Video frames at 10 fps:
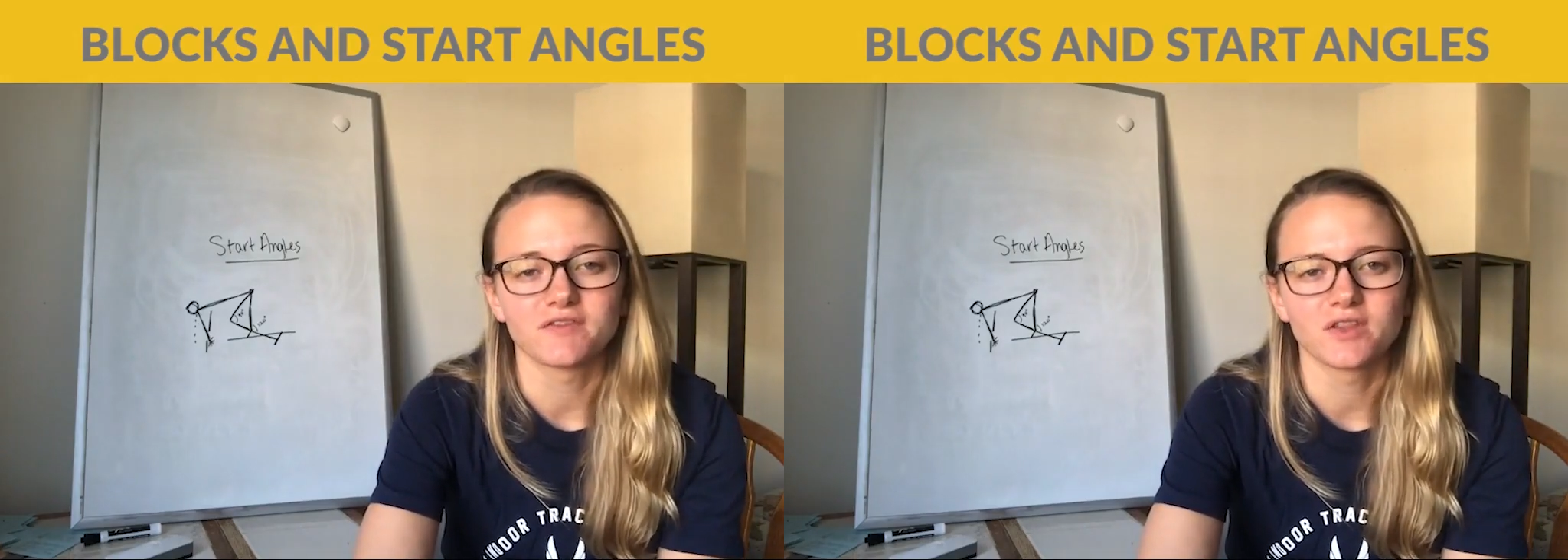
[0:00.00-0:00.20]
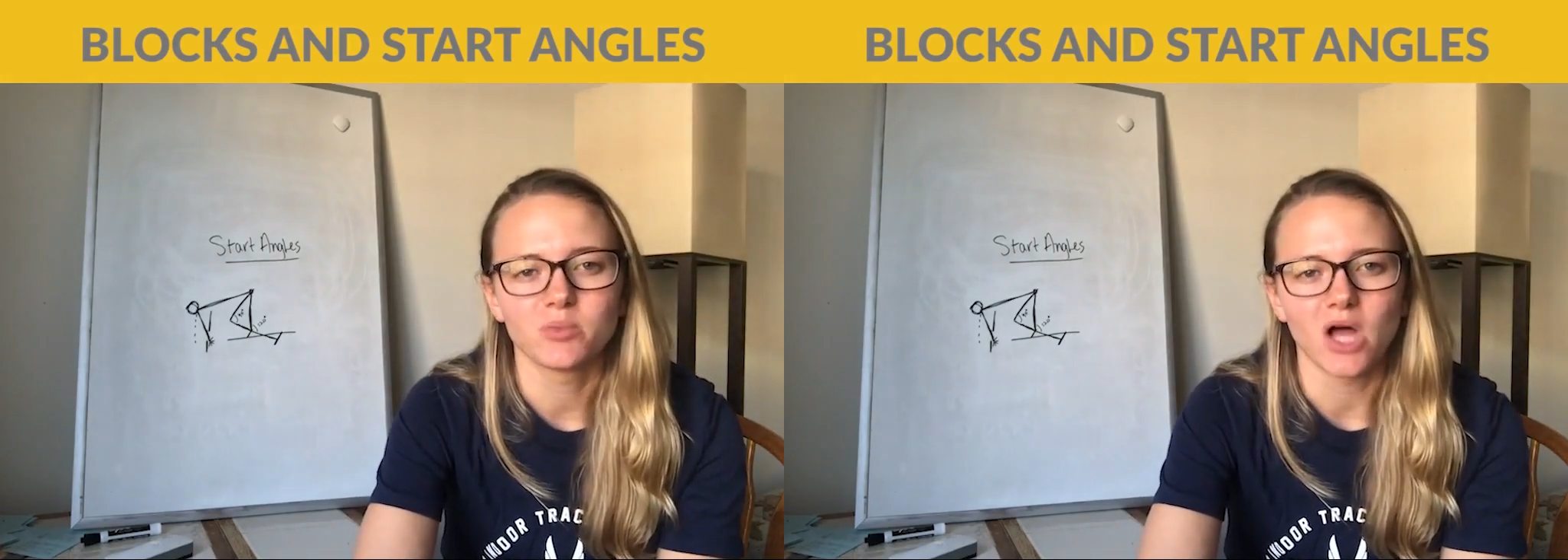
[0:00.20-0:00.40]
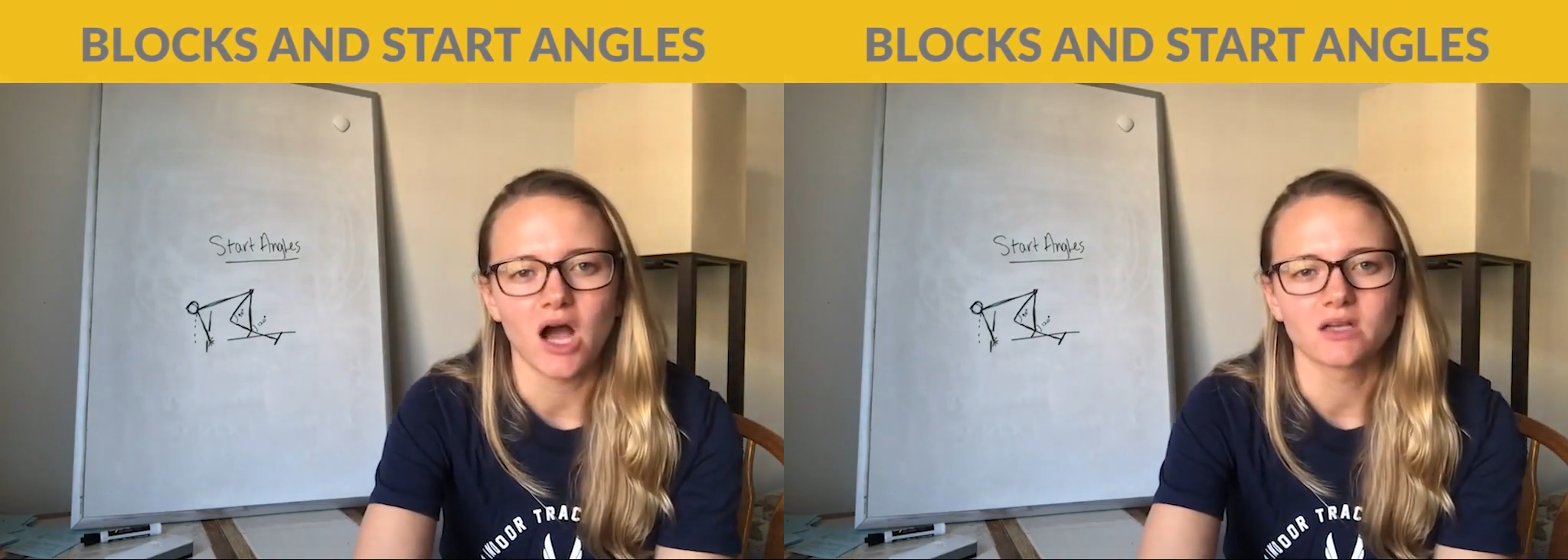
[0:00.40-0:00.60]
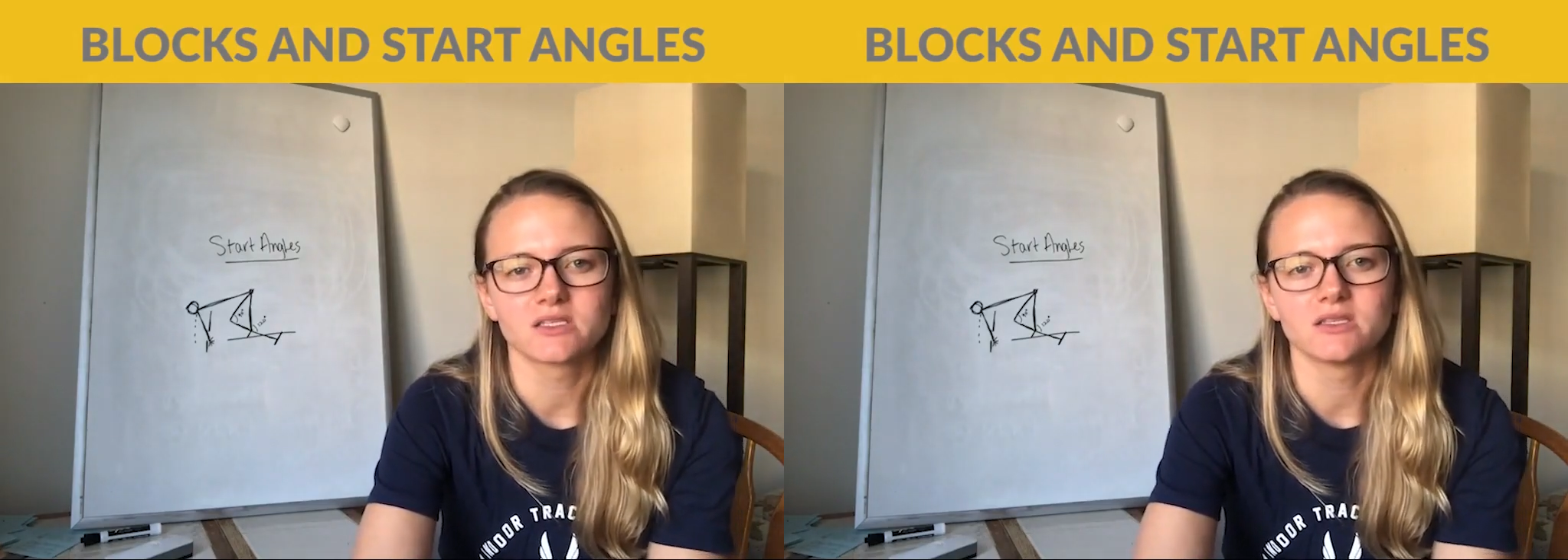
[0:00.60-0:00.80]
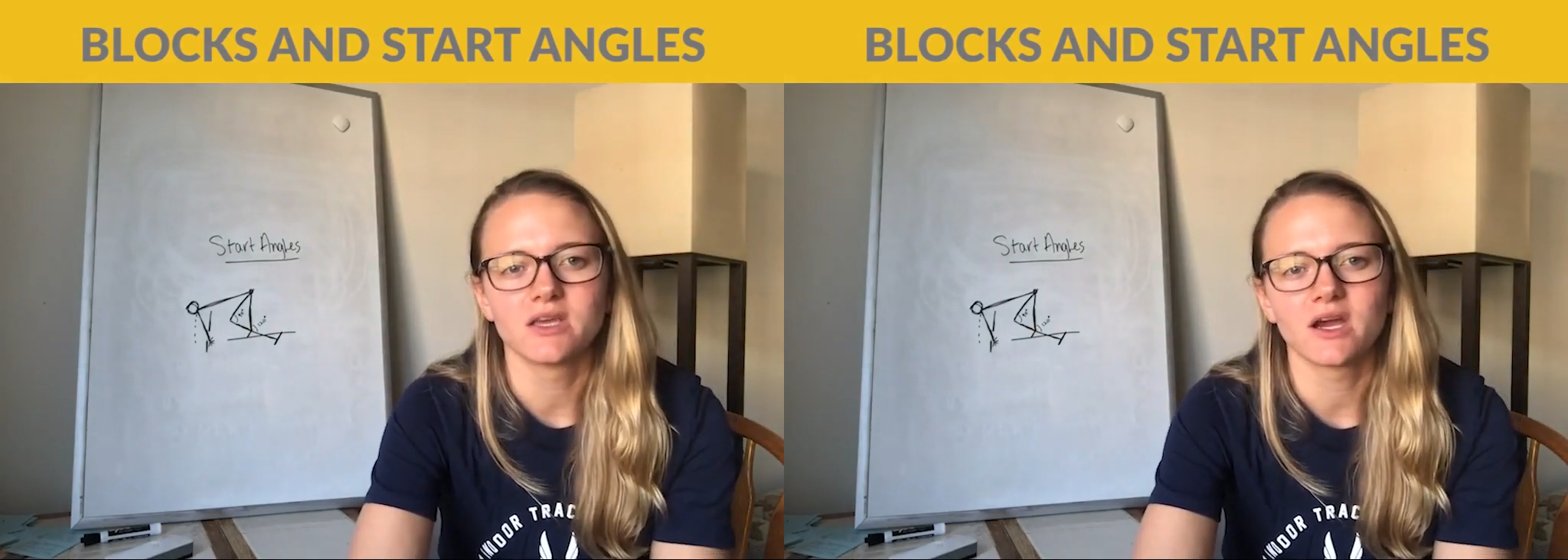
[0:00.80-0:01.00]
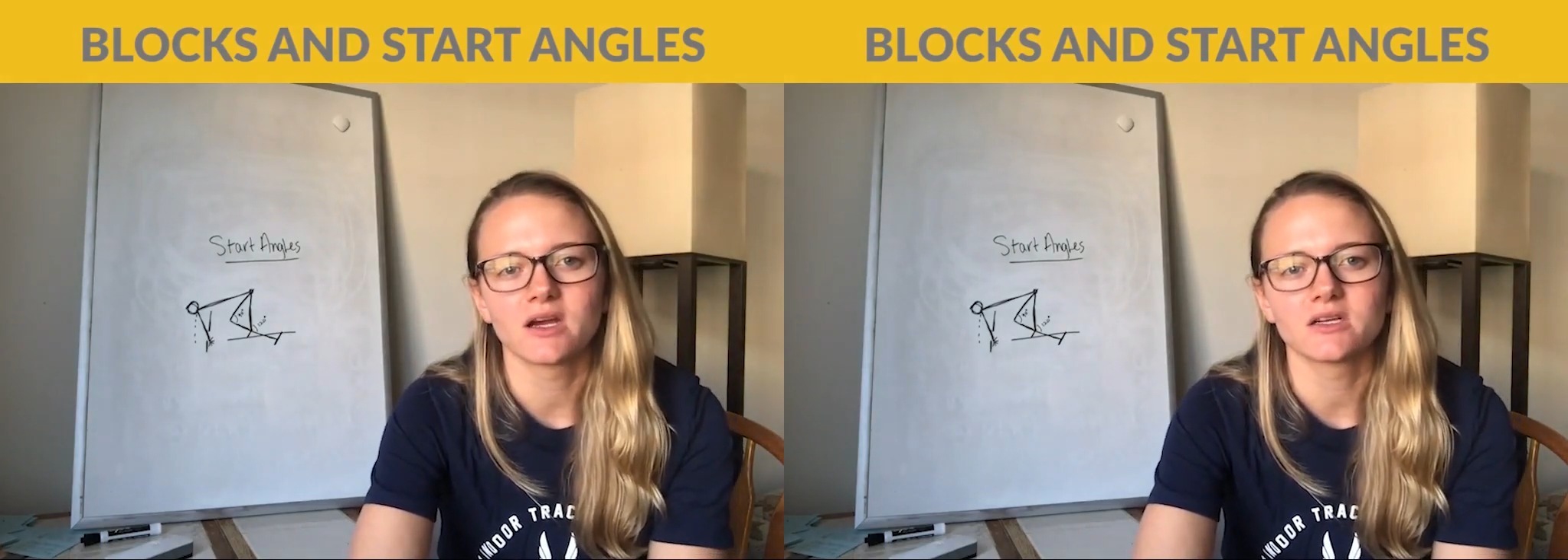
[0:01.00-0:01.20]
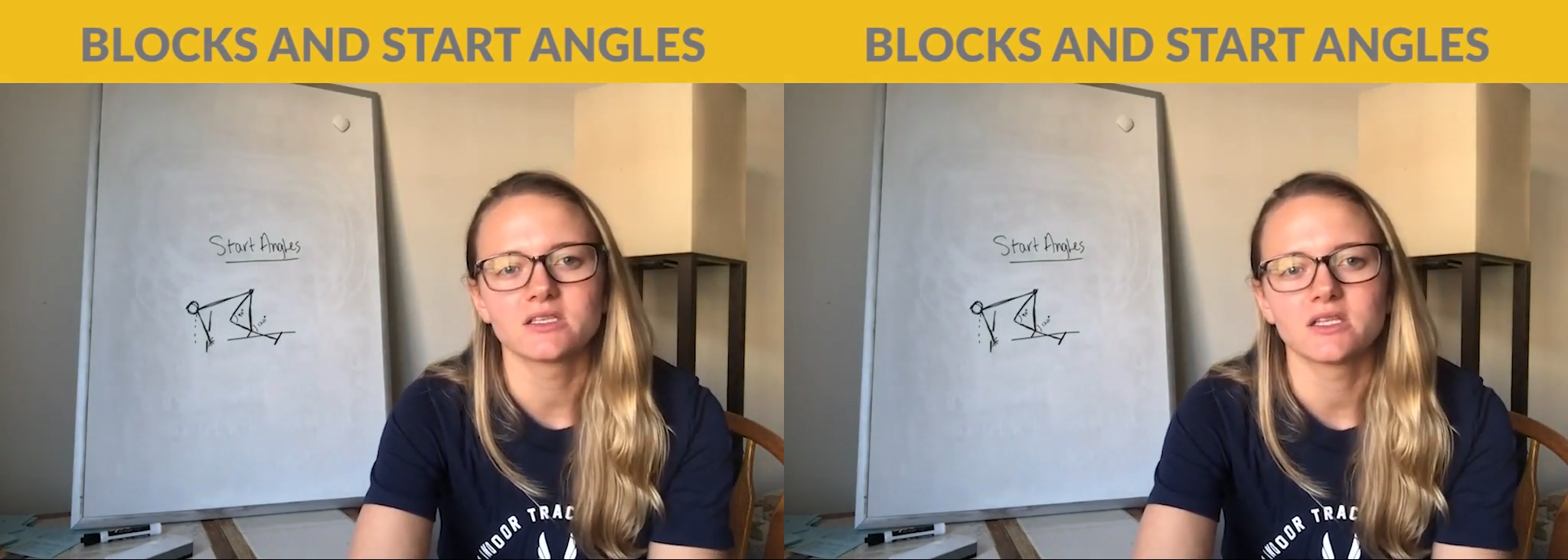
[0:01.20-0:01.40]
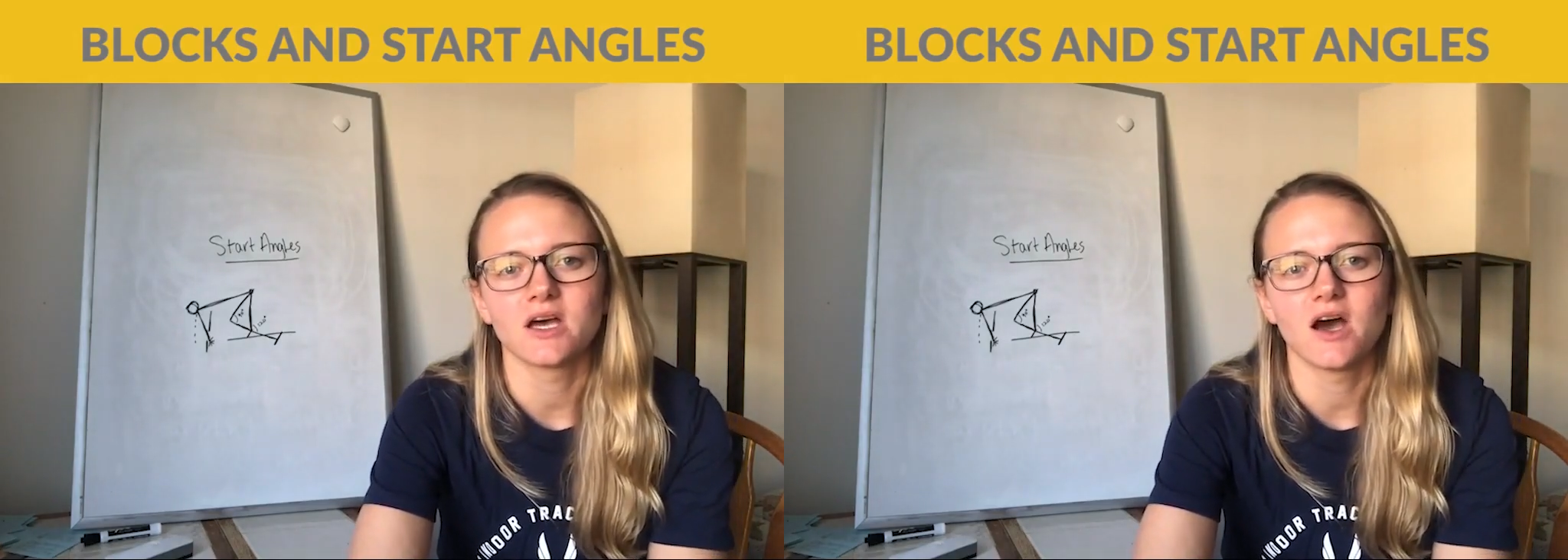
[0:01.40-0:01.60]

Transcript: For the blocks, there's